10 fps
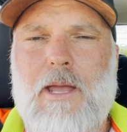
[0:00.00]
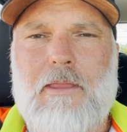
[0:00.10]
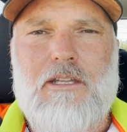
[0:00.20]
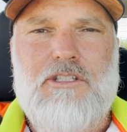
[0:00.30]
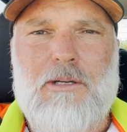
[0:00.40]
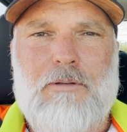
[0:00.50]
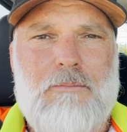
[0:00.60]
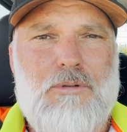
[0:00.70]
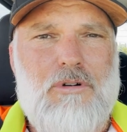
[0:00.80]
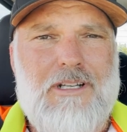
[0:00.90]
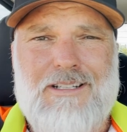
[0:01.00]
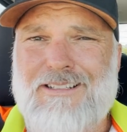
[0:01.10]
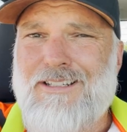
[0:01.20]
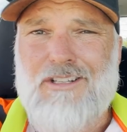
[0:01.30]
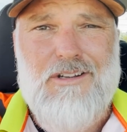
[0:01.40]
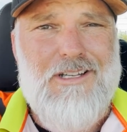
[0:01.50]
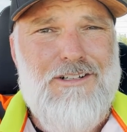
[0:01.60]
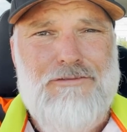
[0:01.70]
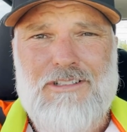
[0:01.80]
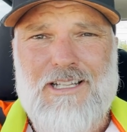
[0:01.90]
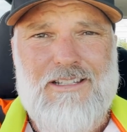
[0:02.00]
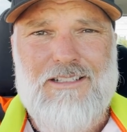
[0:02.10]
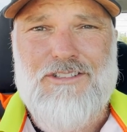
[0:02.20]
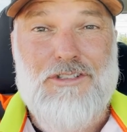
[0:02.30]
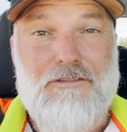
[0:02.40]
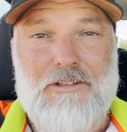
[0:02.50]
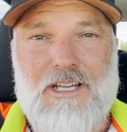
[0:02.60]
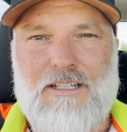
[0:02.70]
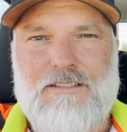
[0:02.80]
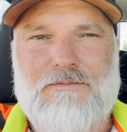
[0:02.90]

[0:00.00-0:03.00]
and then jump on board and go hell for leather. It's good fun.